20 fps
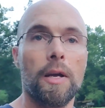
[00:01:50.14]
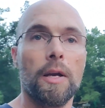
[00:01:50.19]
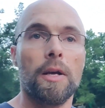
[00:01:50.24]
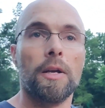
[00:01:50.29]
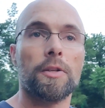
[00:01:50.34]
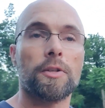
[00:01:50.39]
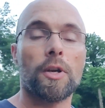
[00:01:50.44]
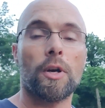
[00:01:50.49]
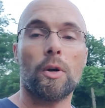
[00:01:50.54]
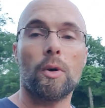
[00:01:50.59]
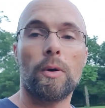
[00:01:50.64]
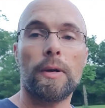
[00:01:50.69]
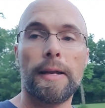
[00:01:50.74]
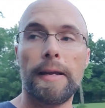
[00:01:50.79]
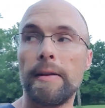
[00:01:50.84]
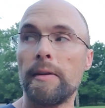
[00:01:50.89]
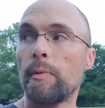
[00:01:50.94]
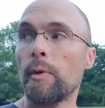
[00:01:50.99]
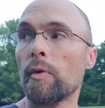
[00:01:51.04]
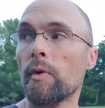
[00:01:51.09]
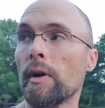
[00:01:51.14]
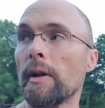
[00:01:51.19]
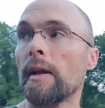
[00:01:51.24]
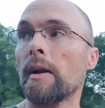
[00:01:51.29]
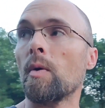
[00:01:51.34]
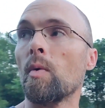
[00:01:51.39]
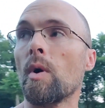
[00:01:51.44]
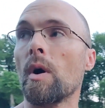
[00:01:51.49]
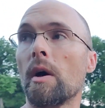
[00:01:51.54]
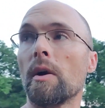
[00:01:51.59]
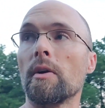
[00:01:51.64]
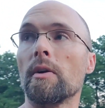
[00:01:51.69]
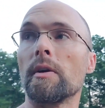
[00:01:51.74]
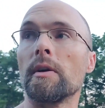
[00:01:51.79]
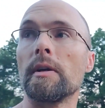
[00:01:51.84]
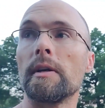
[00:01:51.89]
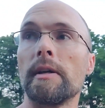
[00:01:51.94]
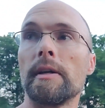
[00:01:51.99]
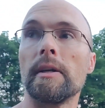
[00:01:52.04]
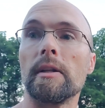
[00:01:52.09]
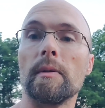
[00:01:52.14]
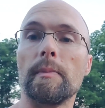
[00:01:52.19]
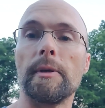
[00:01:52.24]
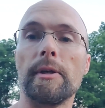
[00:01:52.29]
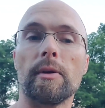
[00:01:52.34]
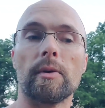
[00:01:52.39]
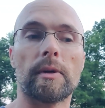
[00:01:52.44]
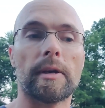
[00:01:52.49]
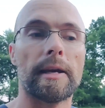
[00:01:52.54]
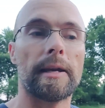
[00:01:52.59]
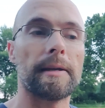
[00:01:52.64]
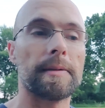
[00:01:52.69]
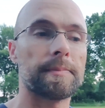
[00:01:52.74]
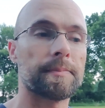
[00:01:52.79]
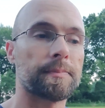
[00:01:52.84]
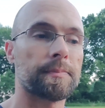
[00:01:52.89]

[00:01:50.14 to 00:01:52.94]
So even if we run out of water, it'll be okay.